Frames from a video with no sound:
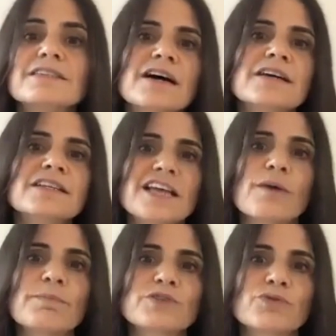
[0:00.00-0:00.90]
does
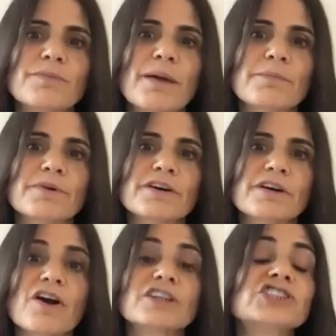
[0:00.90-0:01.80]
help us
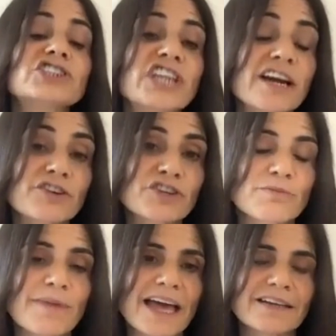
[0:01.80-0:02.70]
remember our shared
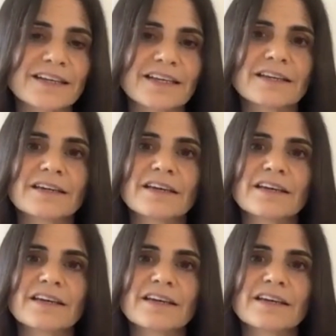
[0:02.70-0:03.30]
humanity,